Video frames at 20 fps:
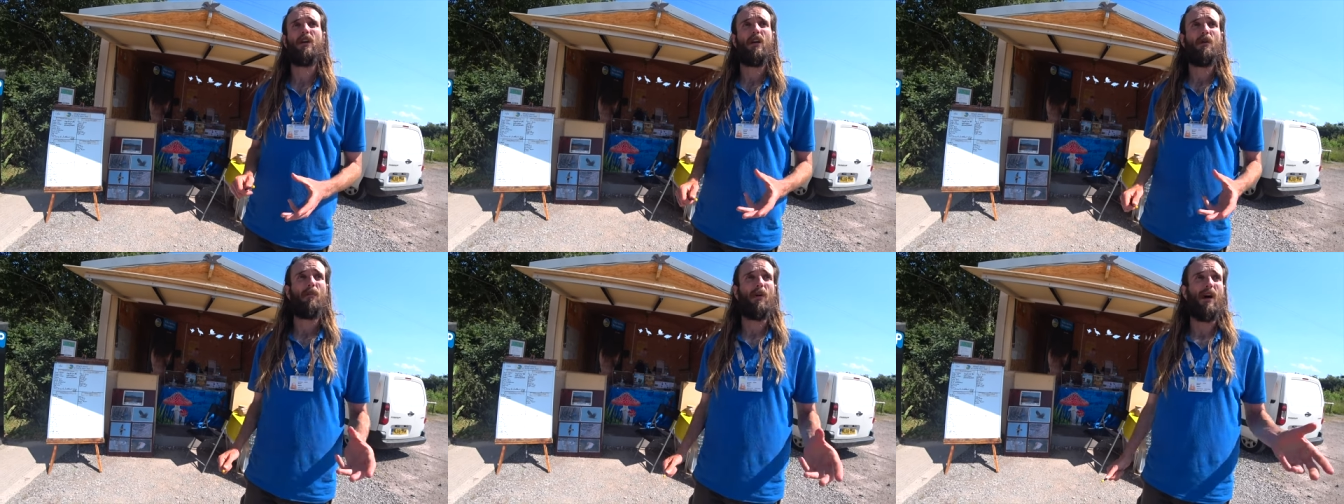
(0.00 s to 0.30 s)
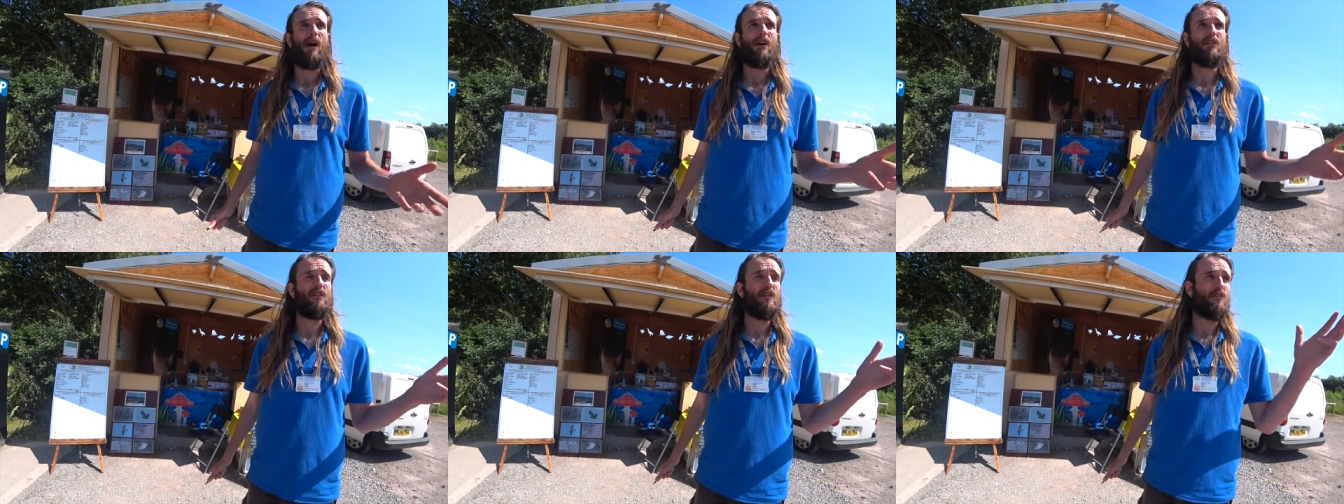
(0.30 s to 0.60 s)

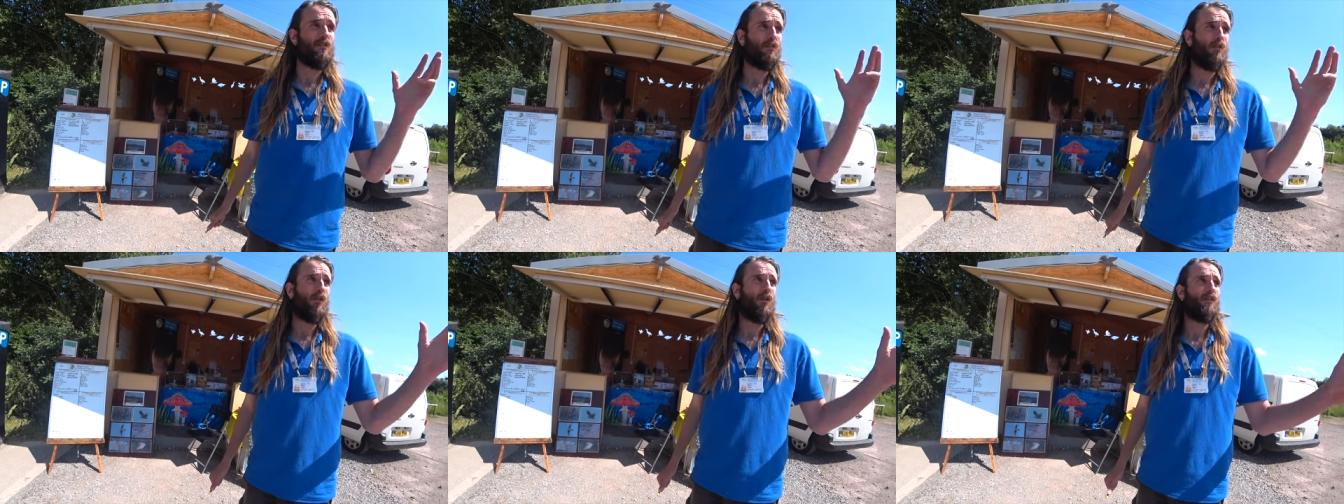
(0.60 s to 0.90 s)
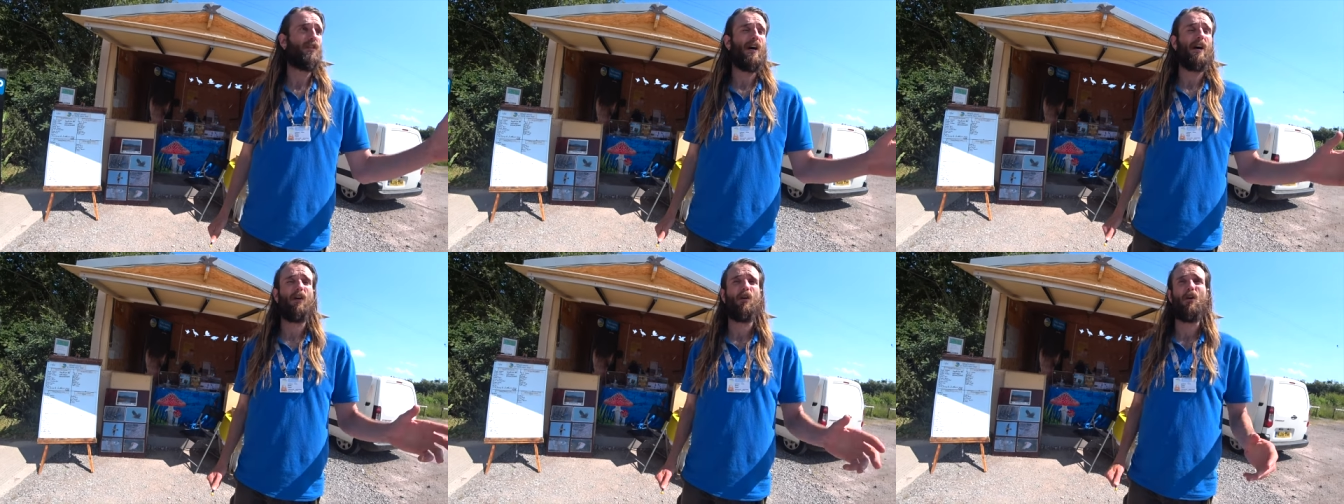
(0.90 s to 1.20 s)
Yeah. As it's not
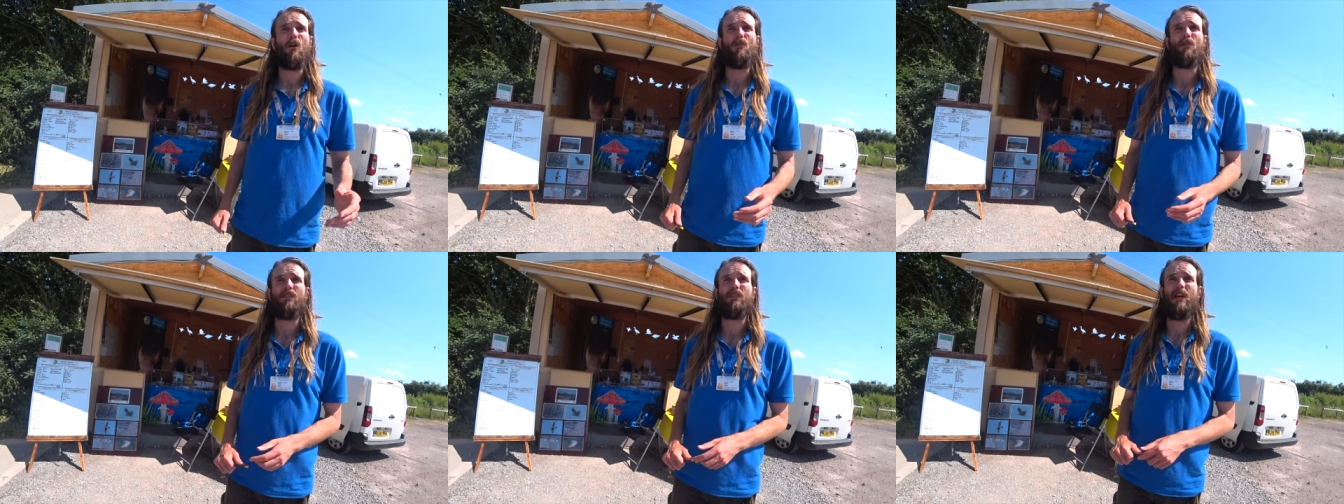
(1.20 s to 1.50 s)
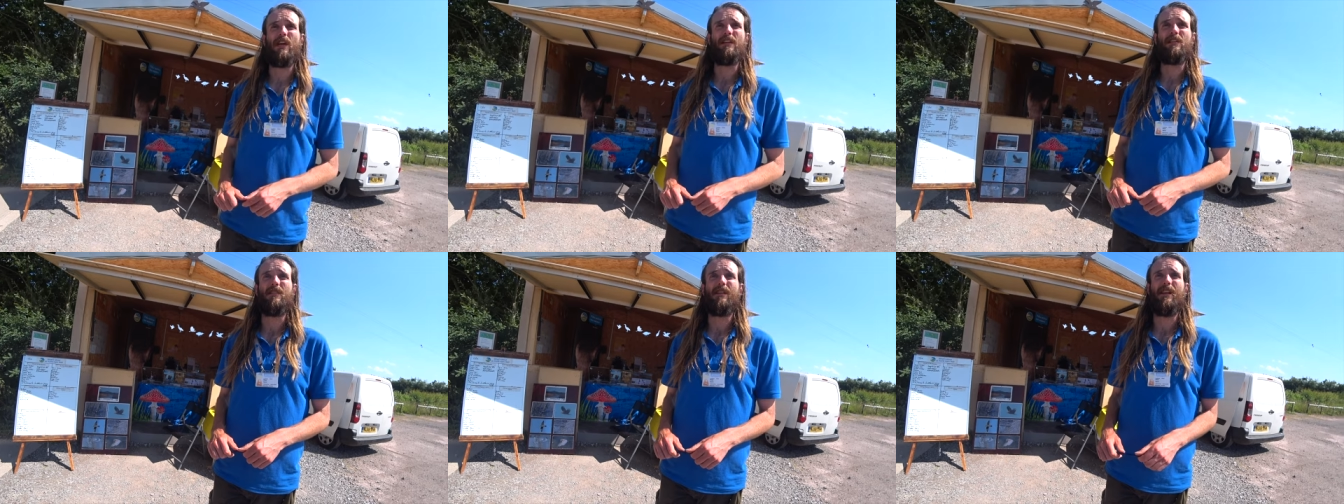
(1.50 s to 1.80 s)
that hot of a
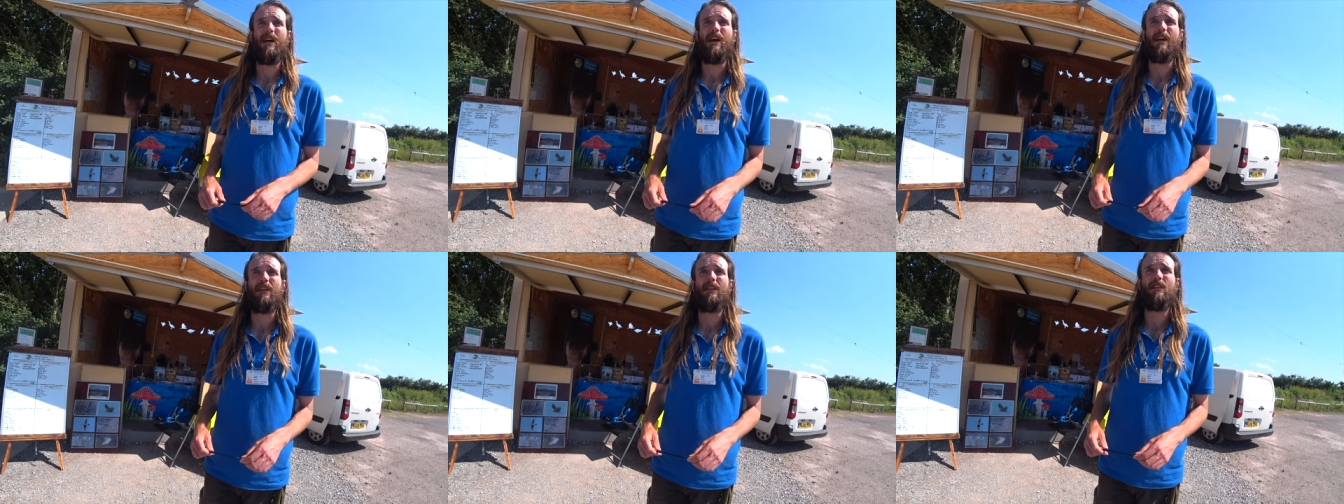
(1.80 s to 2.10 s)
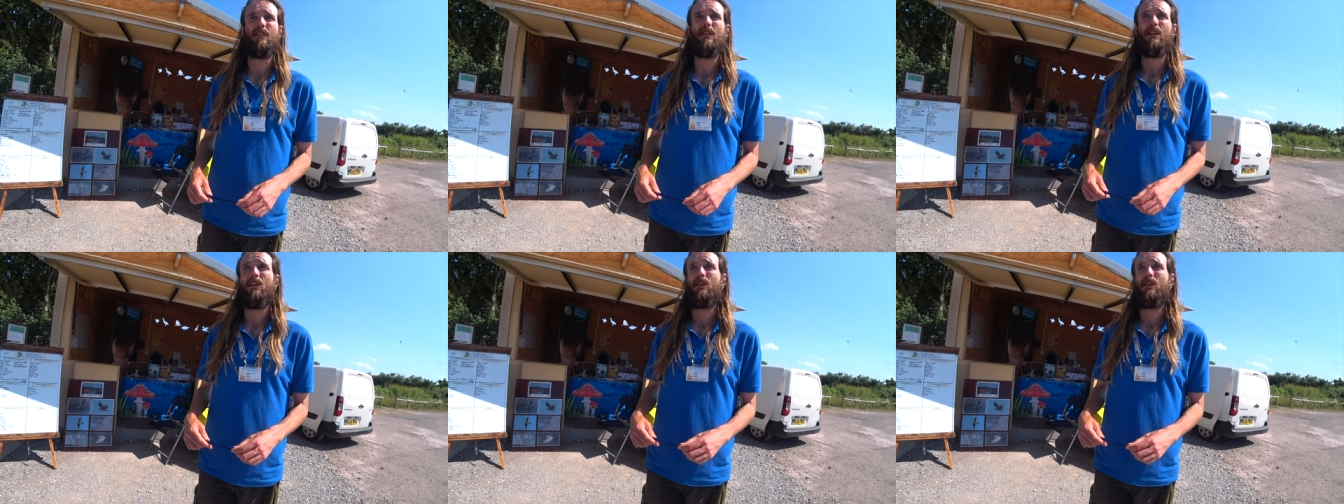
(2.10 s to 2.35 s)
day today.